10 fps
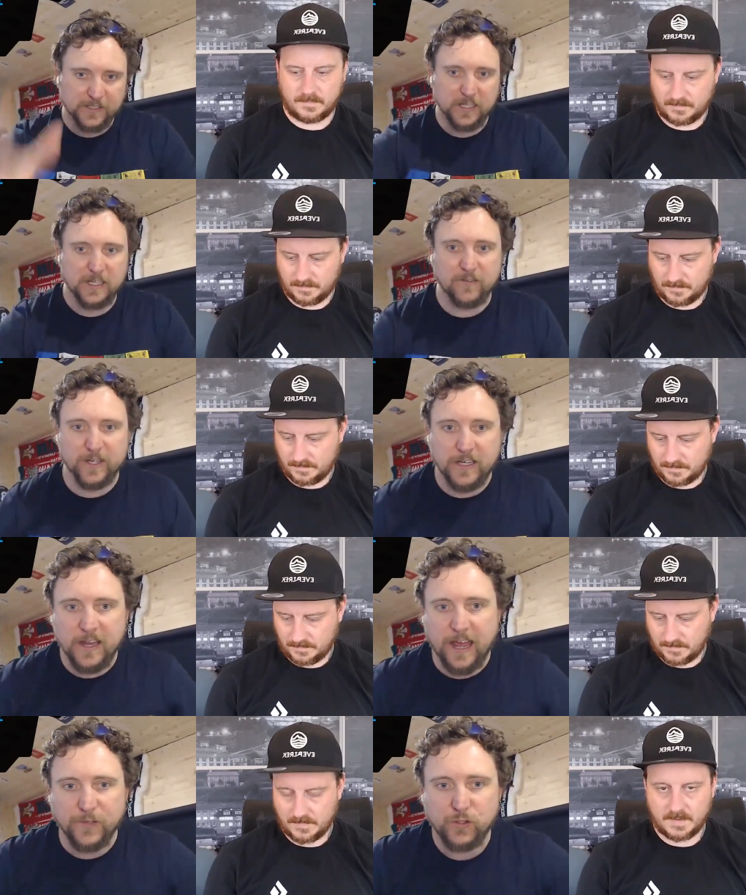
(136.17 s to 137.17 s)
Speaker 1: I can see you're
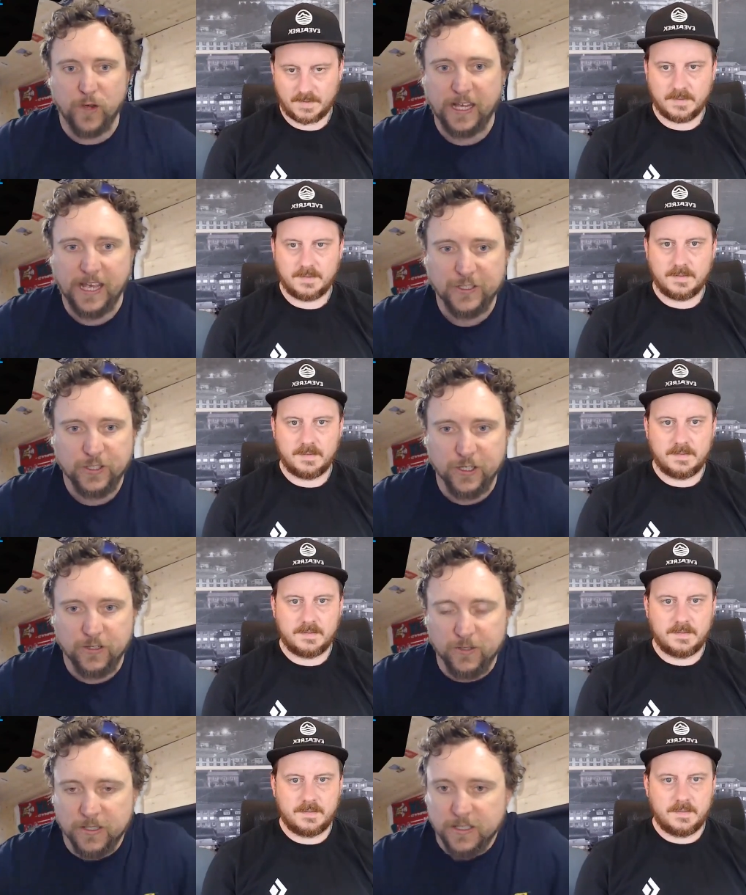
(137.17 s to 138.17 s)
in Evertrek
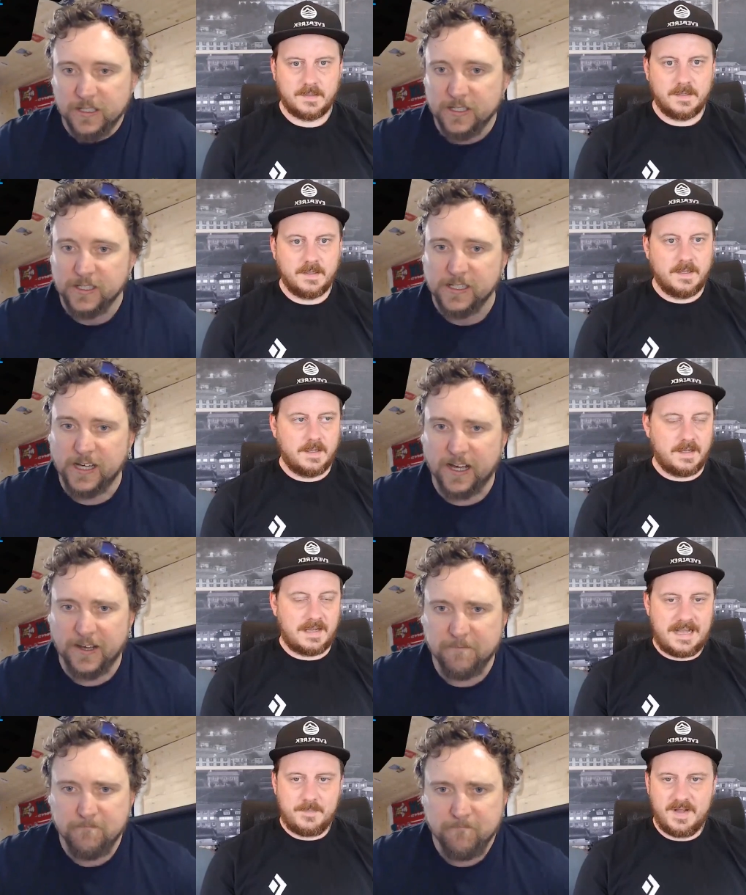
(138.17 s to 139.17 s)
HQ.
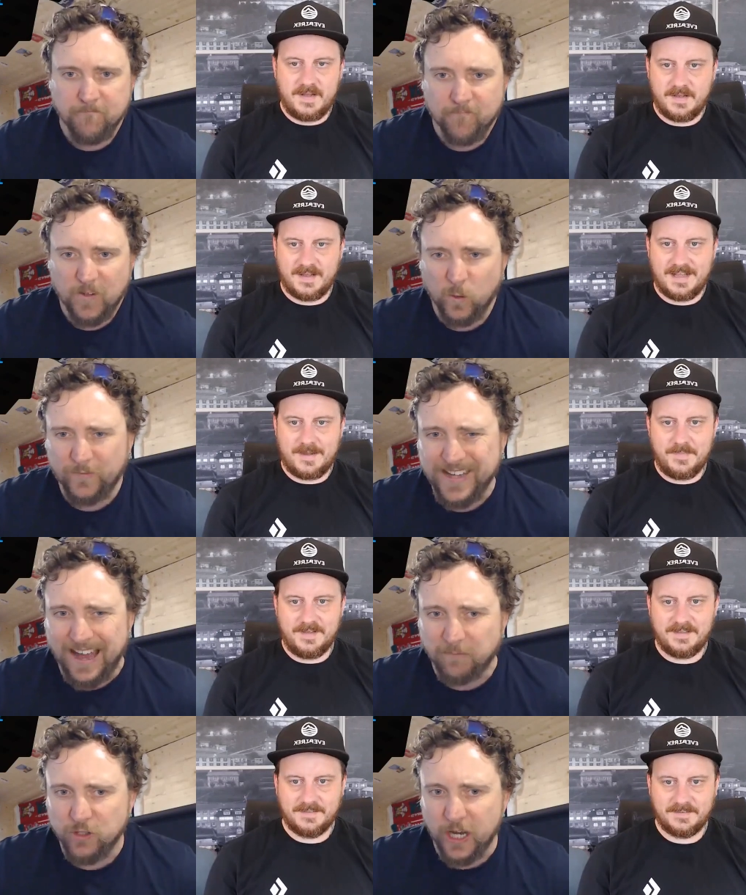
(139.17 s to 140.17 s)
I am. Um, I am.
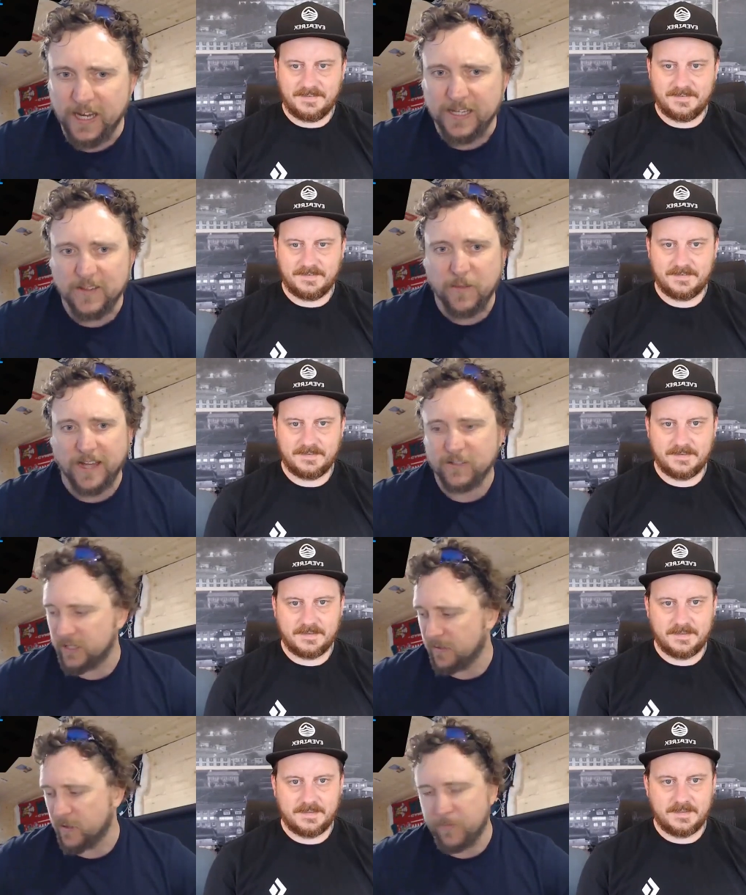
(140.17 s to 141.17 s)
With Namche in the
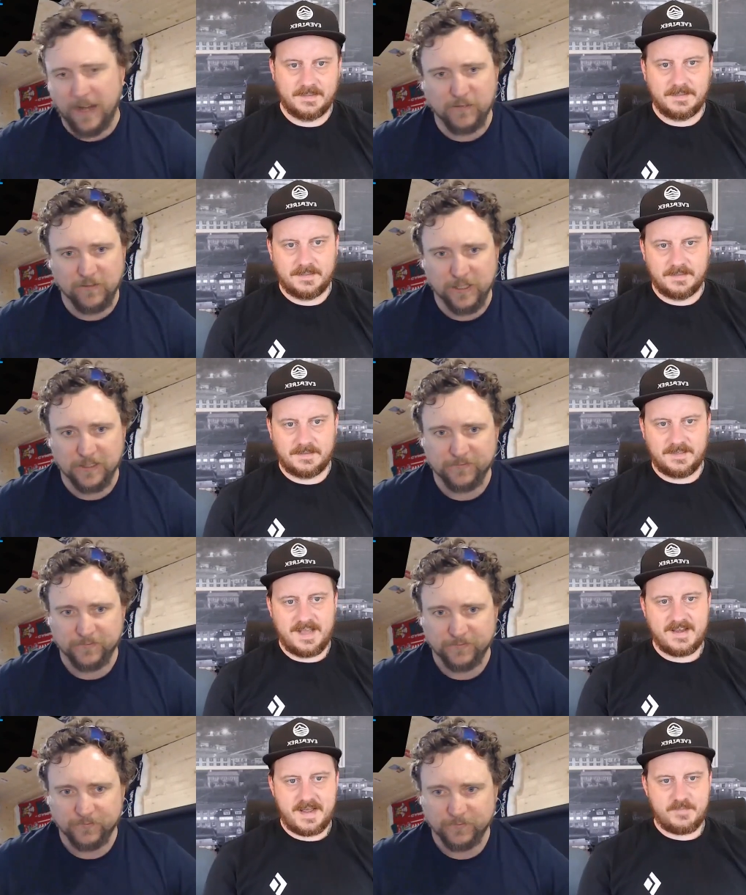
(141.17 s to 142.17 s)
background. In the background.
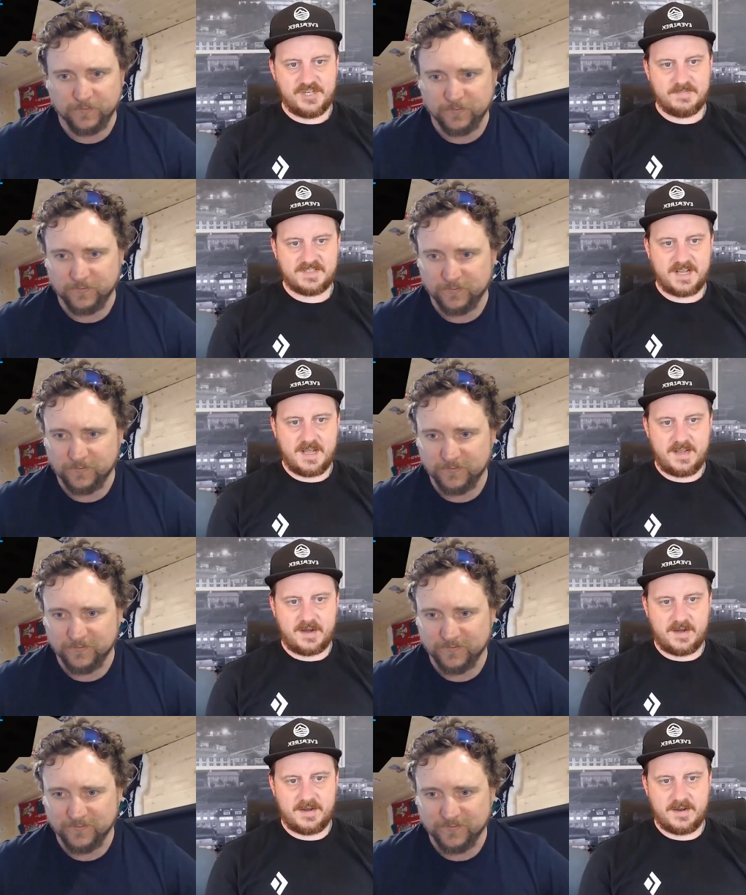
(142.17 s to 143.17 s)
Speaker 2: Yeah, Namche
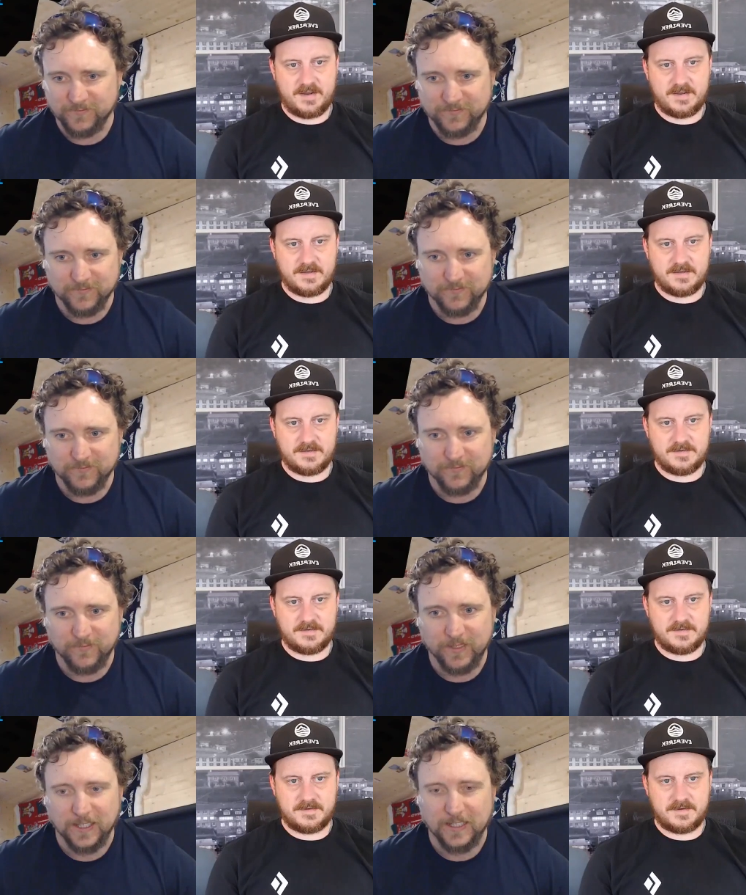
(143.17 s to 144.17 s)
Bazaar. I
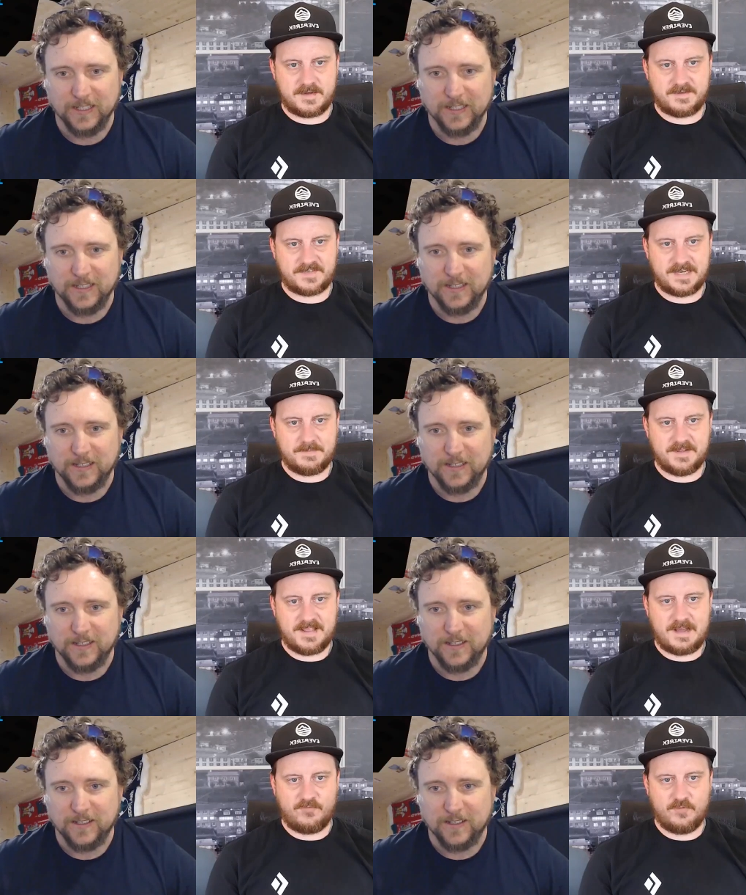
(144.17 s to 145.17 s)
I've slept
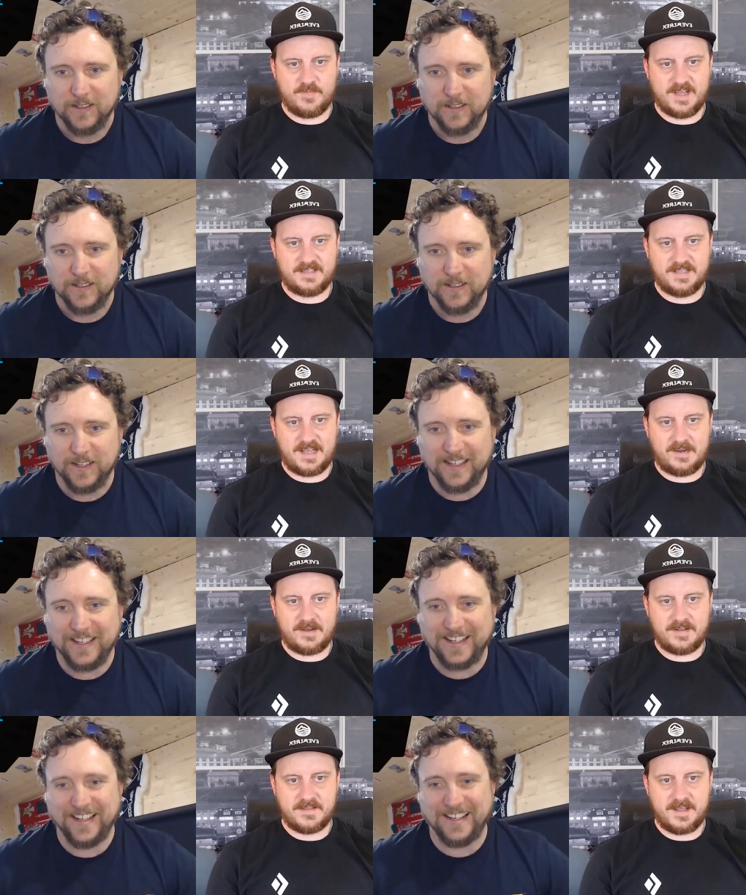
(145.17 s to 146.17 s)
in that room there. See
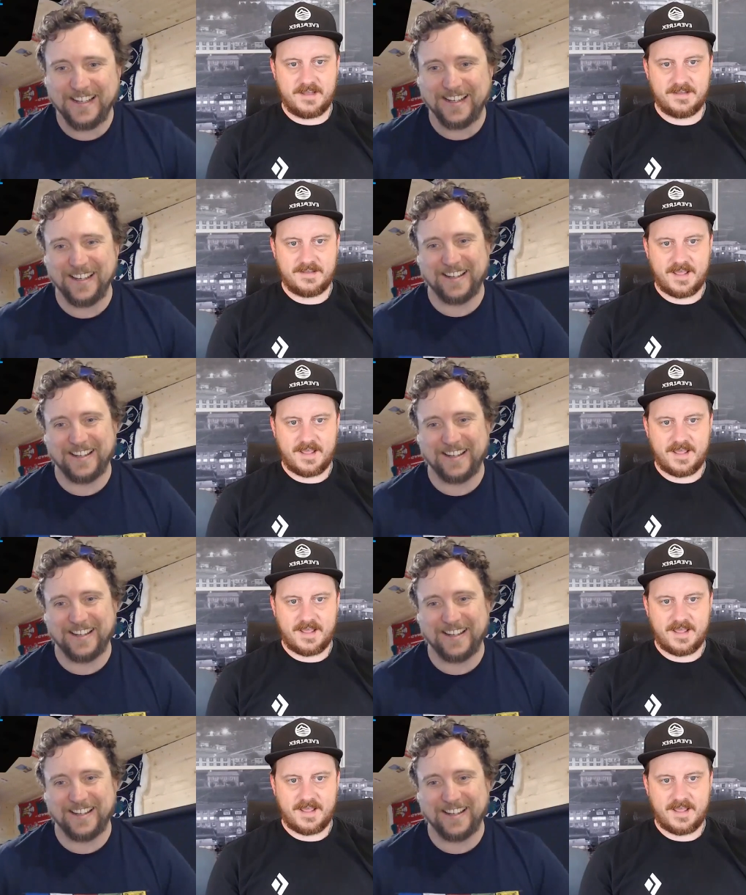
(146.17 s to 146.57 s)
that light there?